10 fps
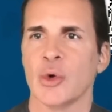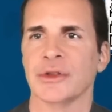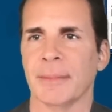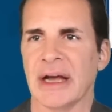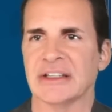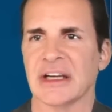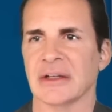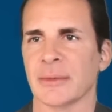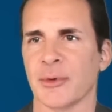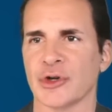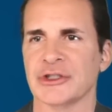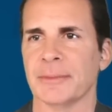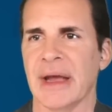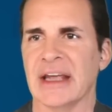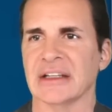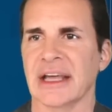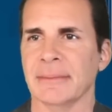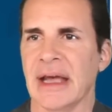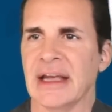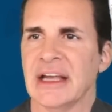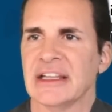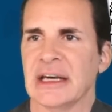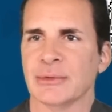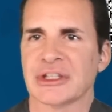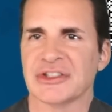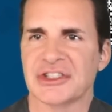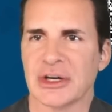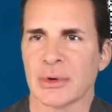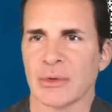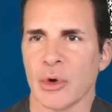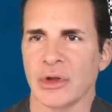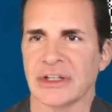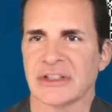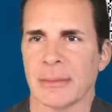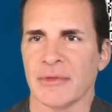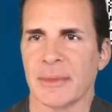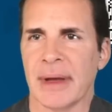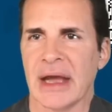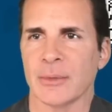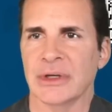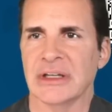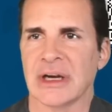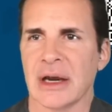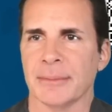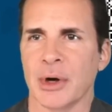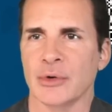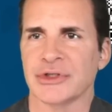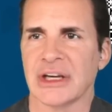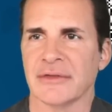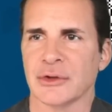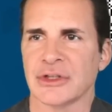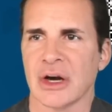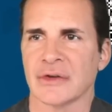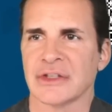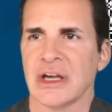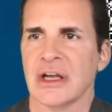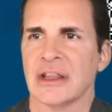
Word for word: with the Biden telling reporters in Japan in late May that he was considering rolling some of them back. We did not impose any of those tariffs.